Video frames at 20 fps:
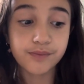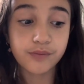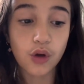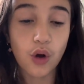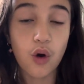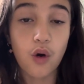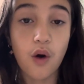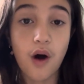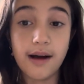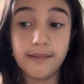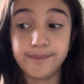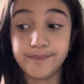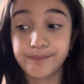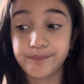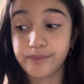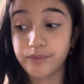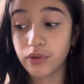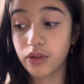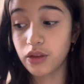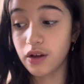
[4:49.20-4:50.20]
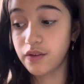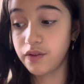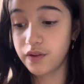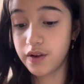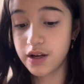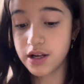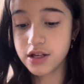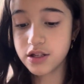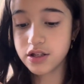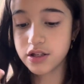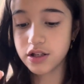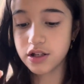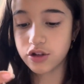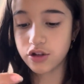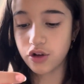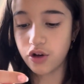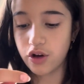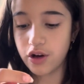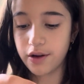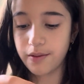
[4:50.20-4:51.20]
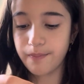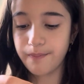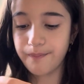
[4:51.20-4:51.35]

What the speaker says: Oh wow, this is good.